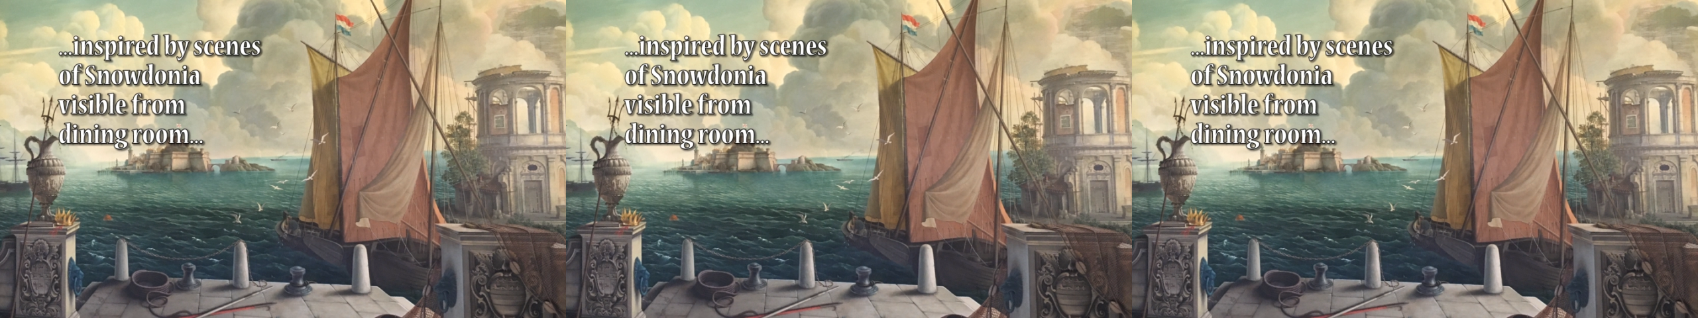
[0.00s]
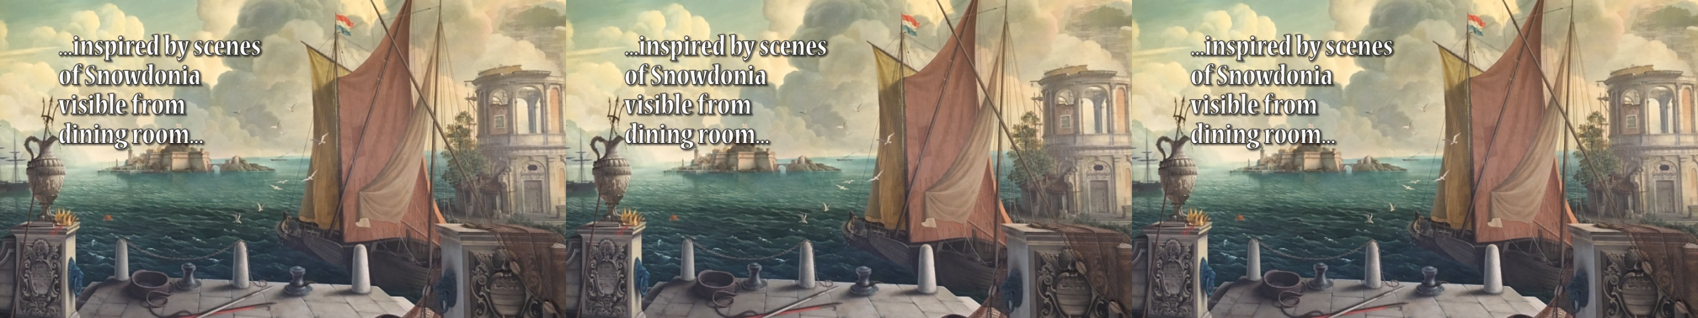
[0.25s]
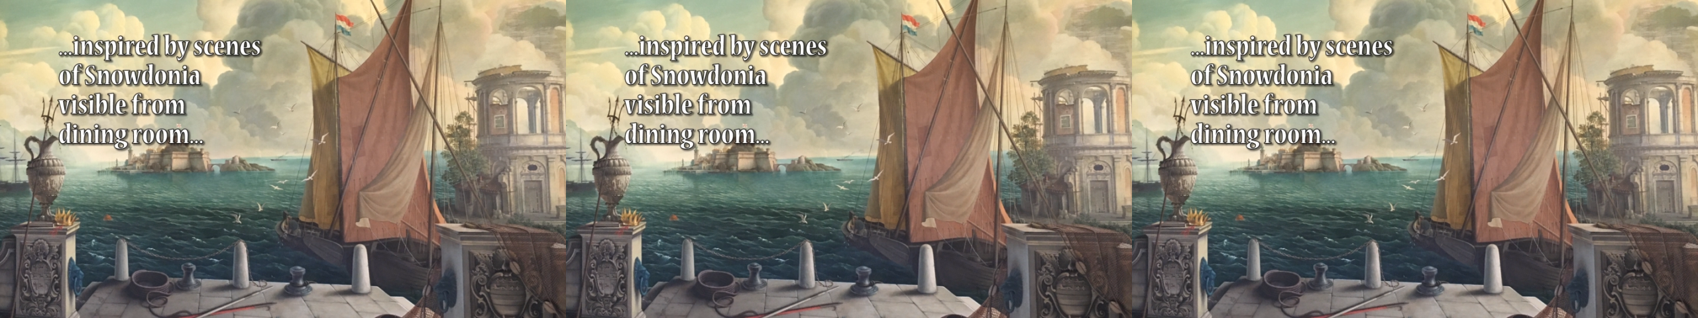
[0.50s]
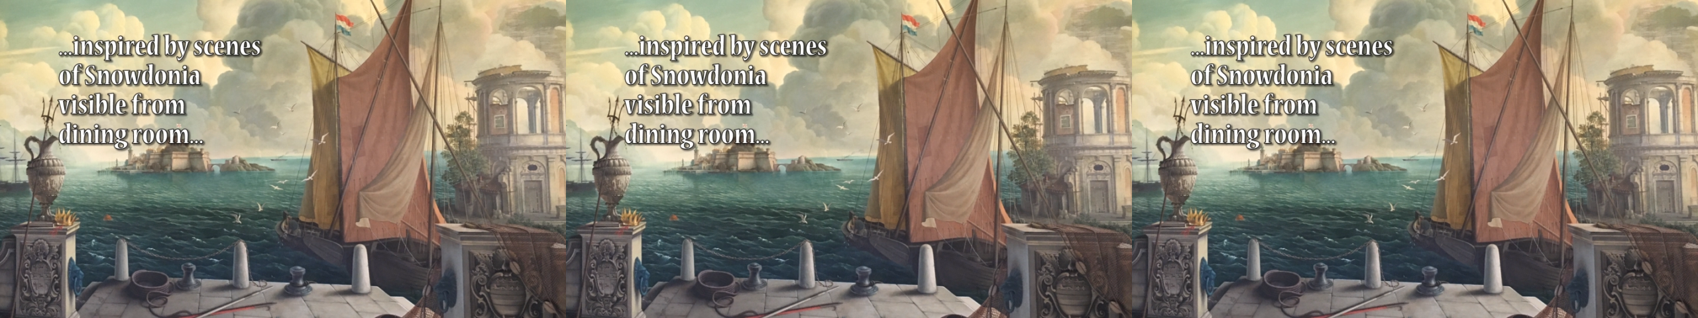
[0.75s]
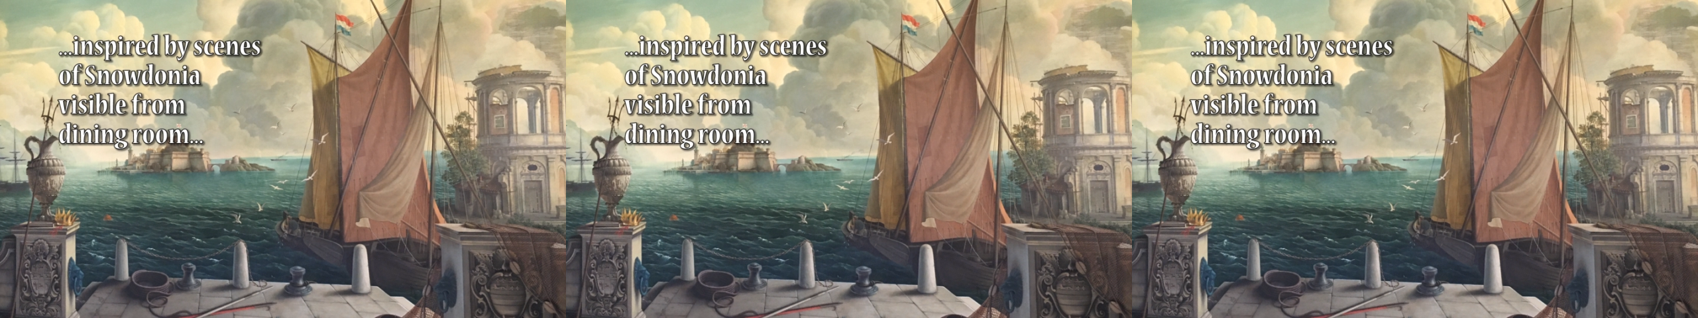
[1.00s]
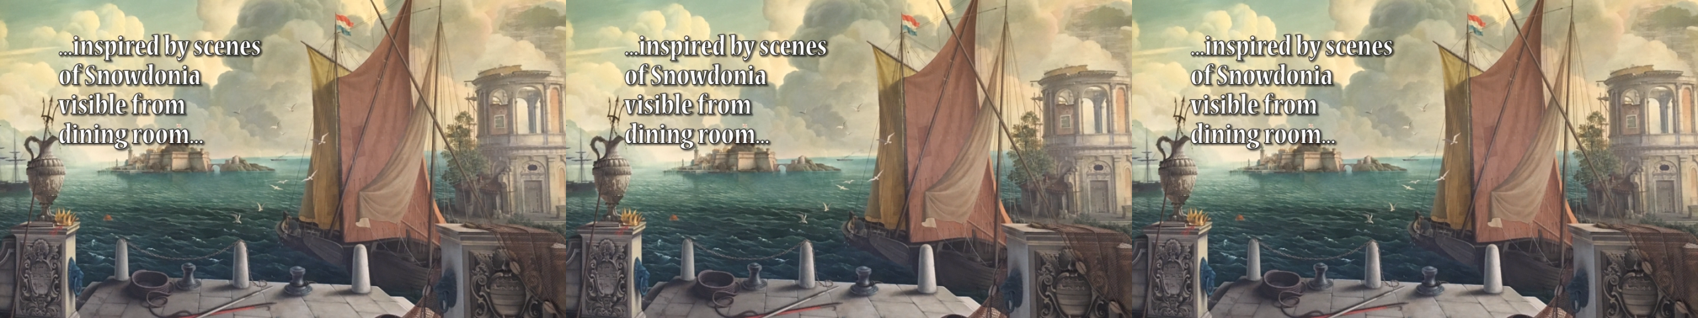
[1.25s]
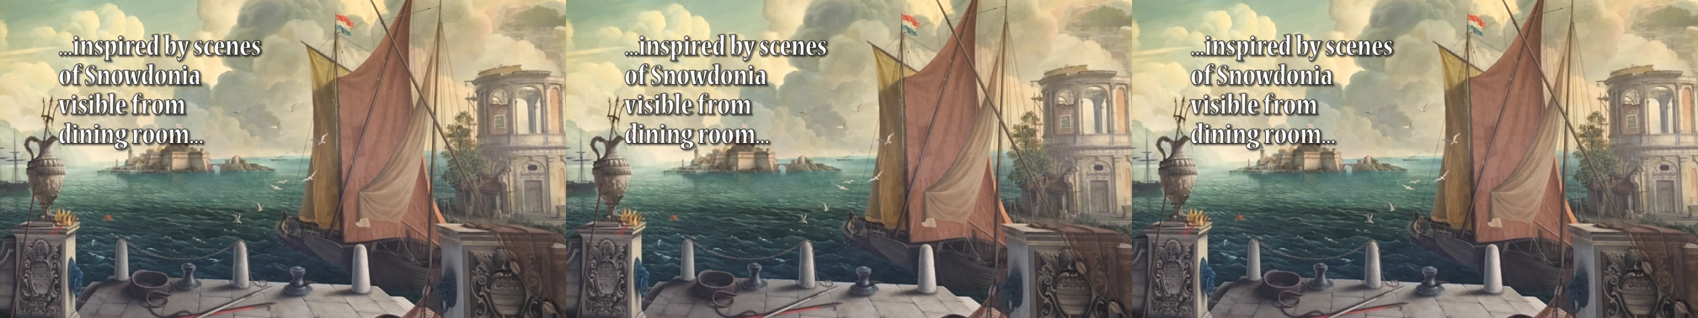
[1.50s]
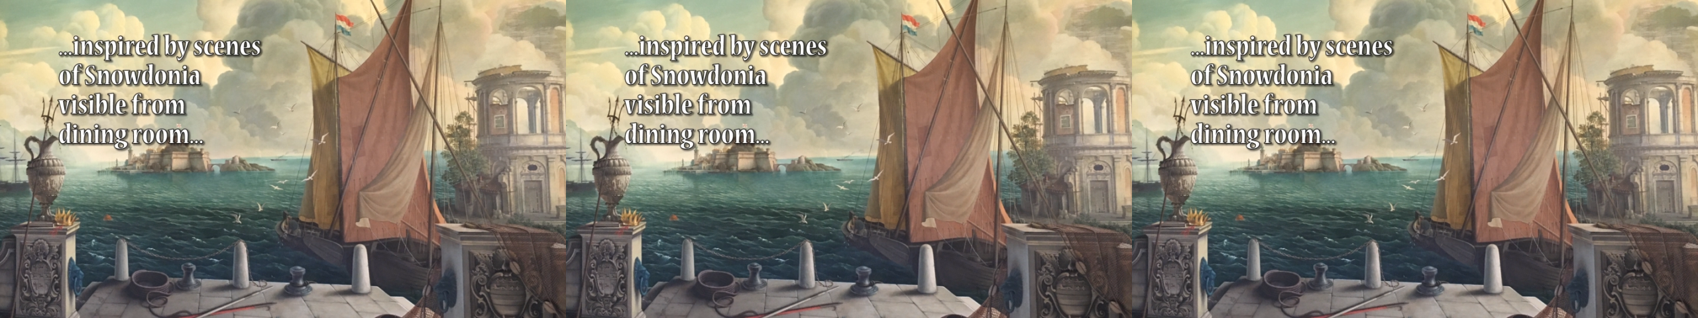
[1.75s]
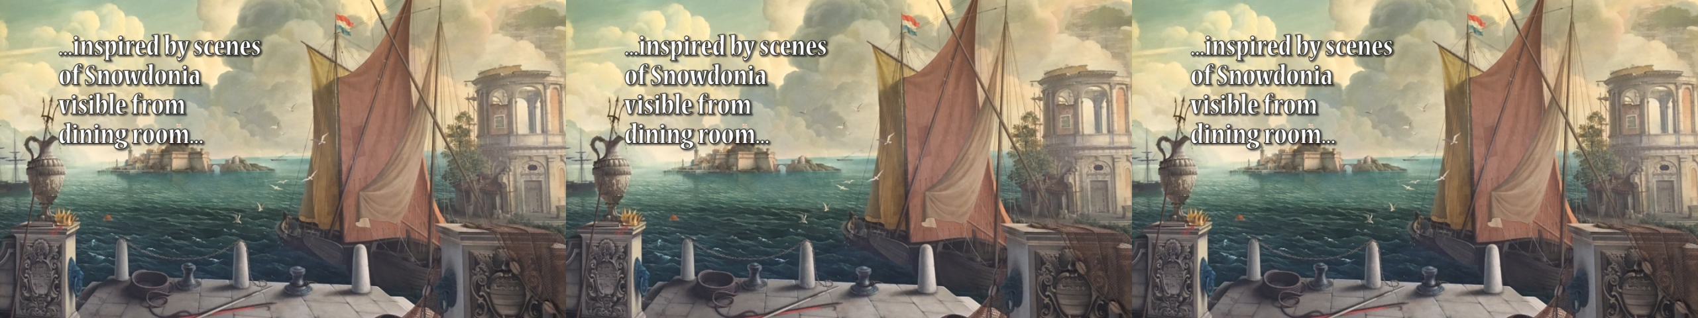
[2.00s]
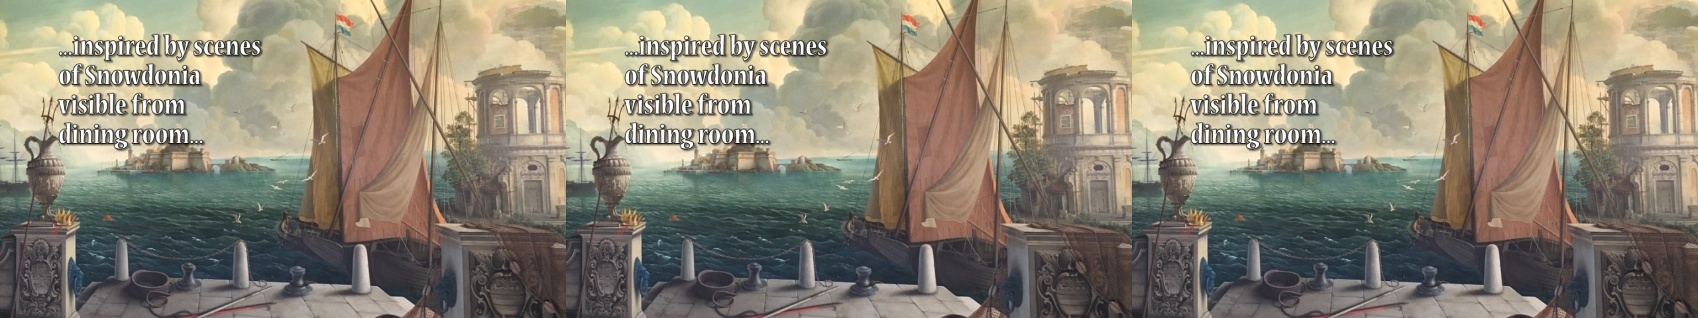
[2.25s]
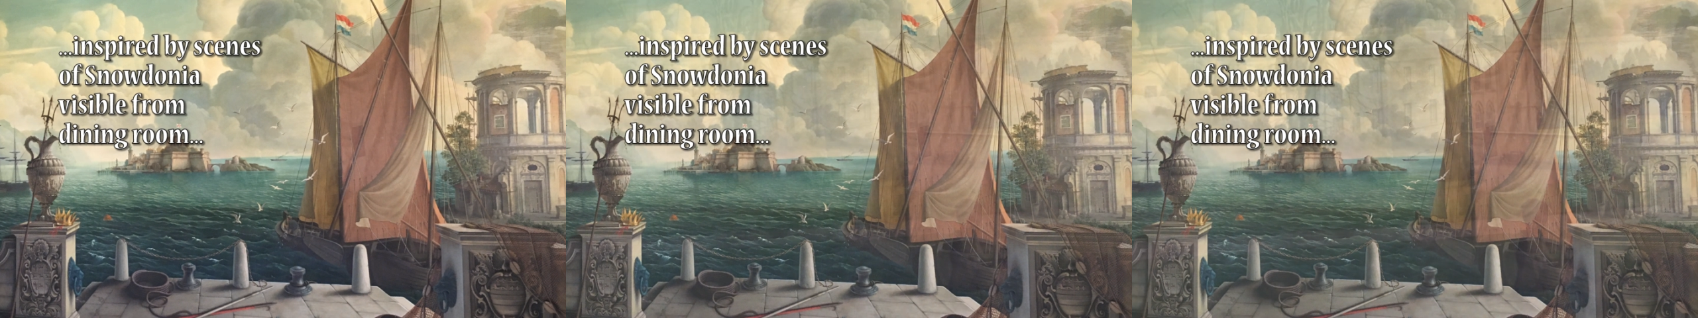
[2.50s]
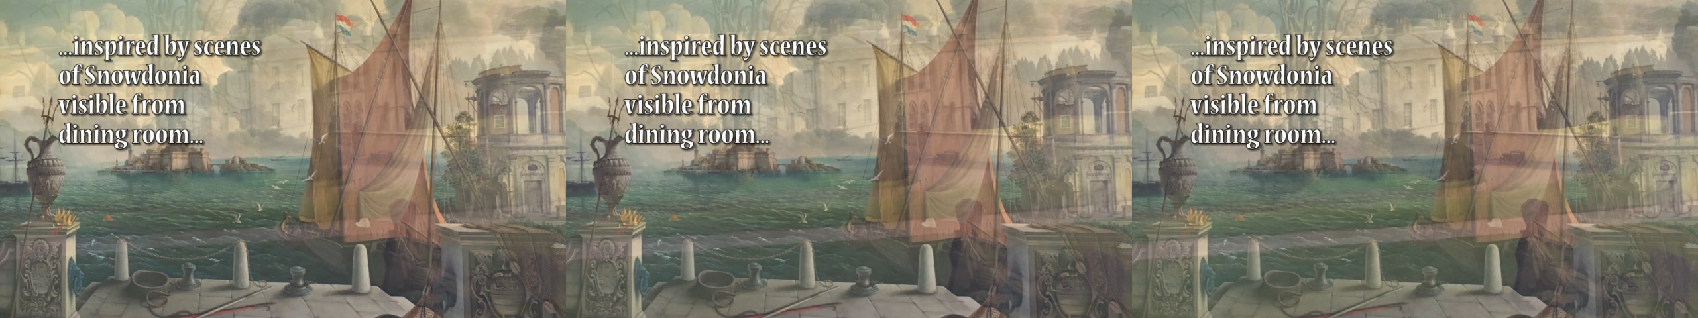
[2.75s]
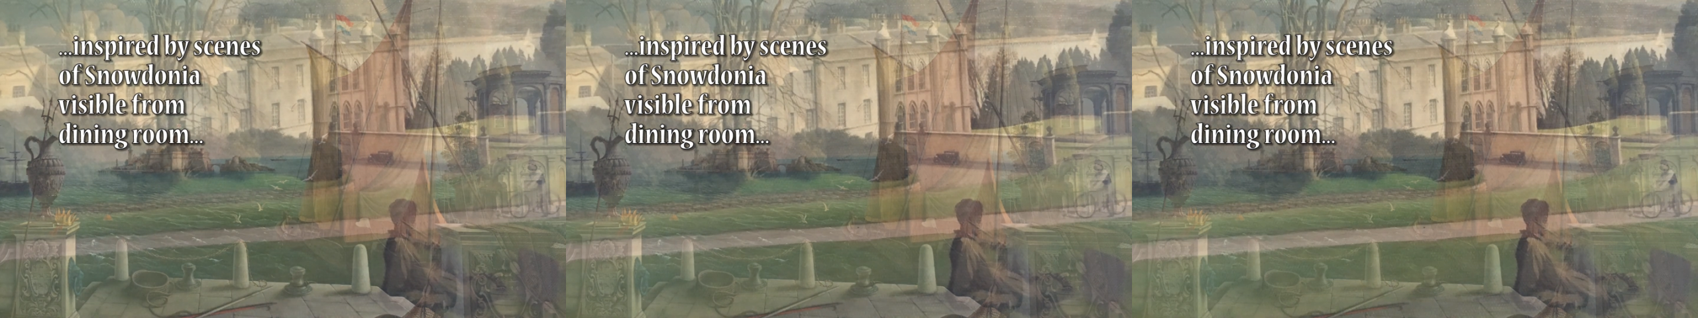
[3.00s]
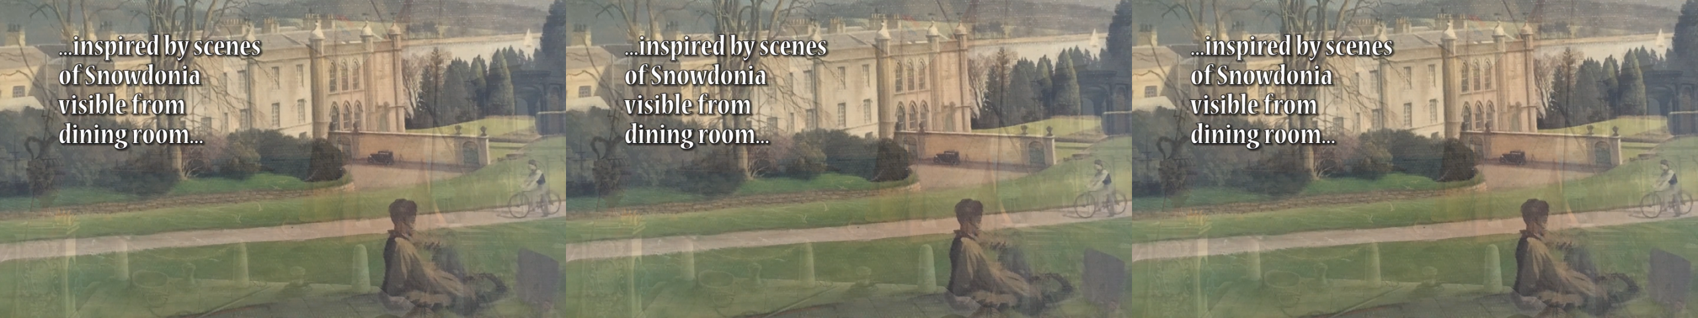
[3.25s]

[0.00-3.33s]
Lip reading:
(no speaker visible)